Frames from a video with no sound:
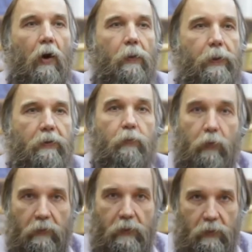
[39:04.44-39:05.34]
this
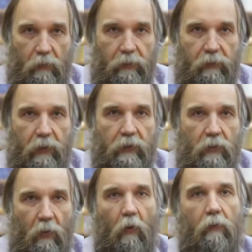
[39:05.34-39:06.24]
process of the
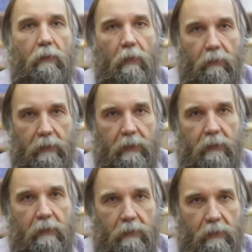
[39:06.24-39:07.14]
creation of
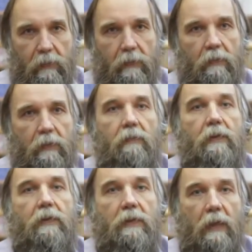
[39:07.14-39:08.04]
the civil
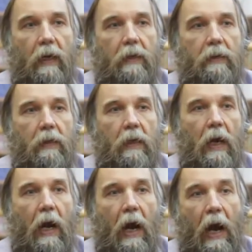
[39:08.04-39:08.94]
society
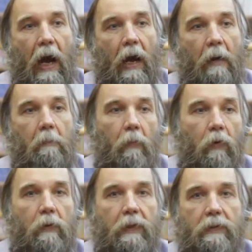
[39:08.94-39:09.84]
are
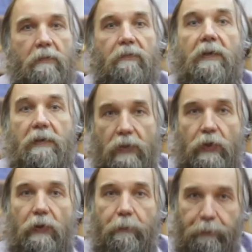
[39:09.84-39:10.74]
more or less
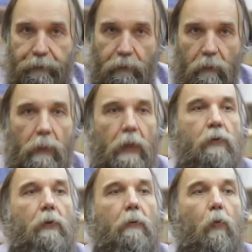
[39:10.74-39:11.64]
finished.
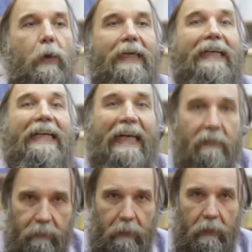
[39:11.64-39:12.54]
So we
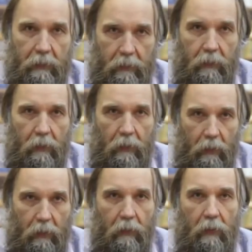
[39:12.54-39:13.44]
have
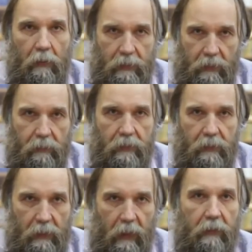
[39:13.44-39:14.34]
civil
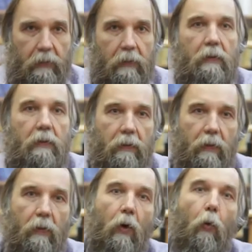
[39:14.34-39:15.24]
society in
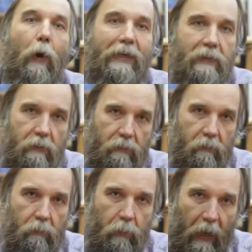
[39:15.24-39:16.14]
the Western
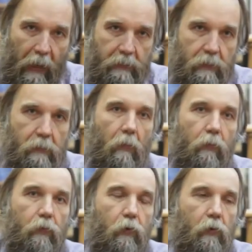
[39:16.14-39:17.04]
parts of
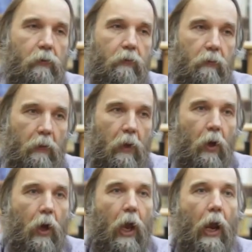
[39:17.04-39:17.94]
the world,
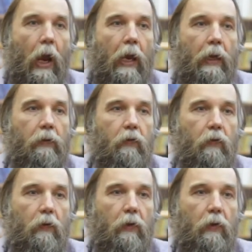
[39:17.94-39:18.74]
and